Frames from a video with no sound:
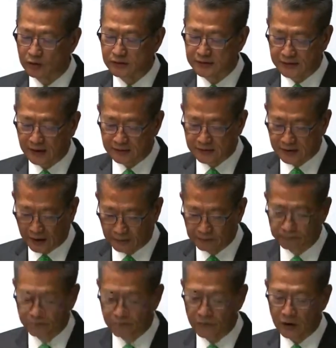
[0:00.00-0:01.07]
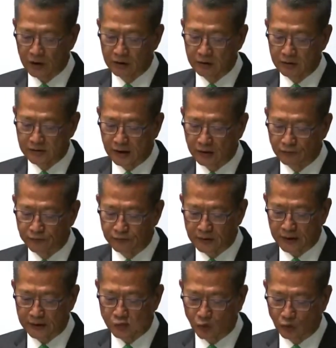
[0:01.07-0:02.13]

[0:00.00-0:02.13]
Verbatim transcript: Freelancers who provide